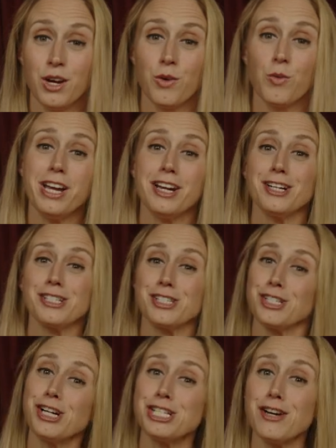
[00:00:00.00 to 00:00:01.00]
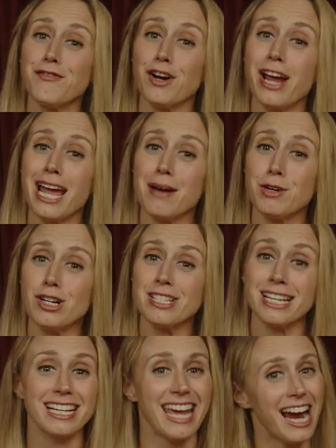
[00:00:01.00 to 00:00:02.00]
We're searching for hammers
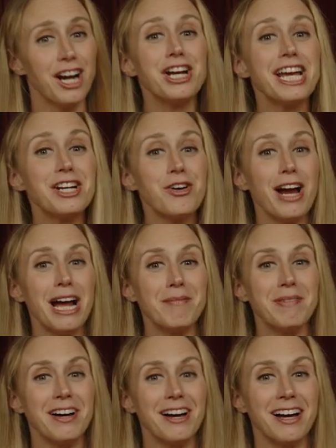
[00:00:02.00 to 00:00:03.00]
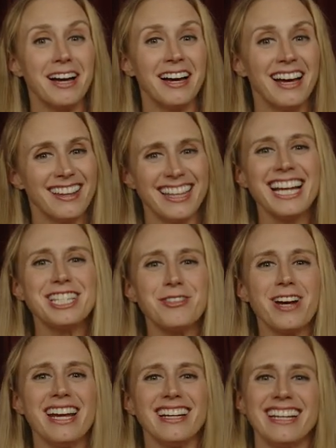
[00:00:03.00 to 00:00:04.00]
and carrying grandpa. That's
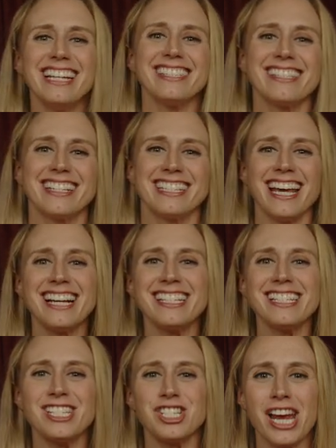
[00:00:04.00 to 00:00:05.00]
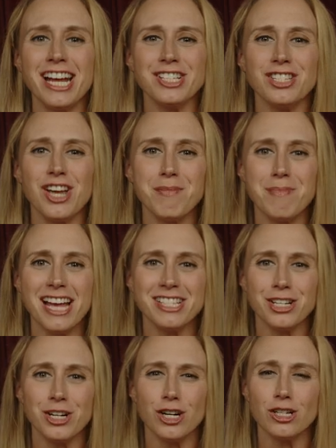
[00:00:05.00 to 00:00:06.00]
right, it's the Texas Chainsaw
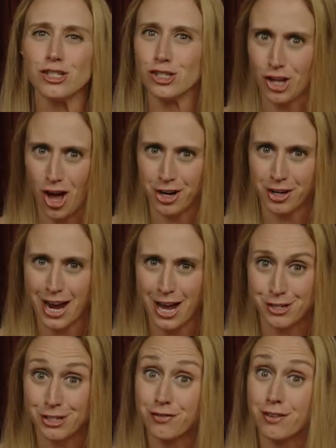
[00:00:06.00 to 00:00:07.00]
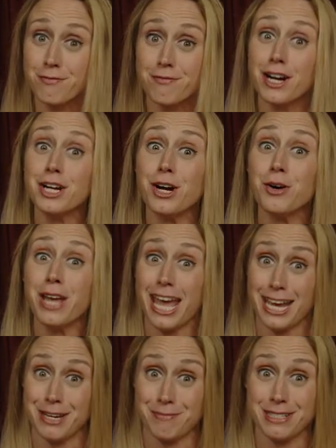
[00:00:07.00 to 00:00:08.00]
Massacre Slaughterhouse from Funko
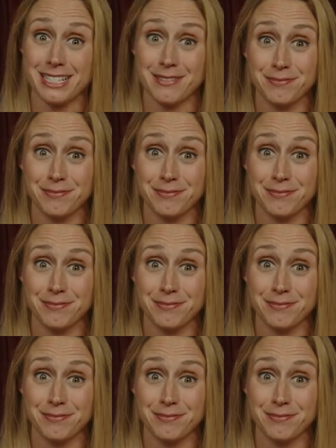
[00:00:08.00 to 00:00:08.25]
Games.